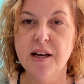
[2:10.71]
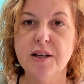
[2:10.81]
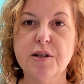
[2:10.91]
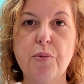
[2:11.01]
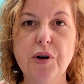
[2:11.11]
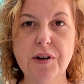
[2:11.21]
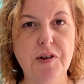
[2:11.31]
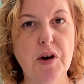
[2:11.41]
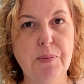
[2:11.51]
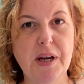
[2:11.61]
So what have
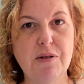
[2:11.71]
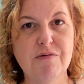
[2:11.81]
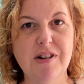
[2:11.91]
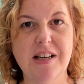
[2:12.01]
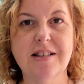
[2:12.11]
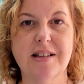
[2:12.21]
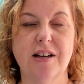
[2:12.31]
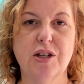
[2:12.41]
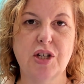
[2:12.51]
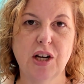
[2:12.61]
you been
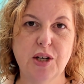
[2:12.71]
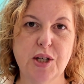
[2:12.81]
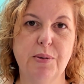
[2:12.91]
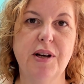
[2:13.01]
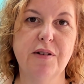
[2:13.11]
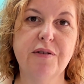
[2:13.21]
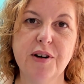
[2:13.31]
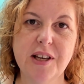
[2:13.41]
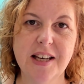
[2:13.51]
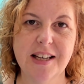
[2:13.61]
researching, doing for
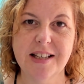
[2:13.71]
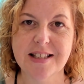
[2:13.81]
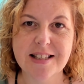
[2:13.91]
years?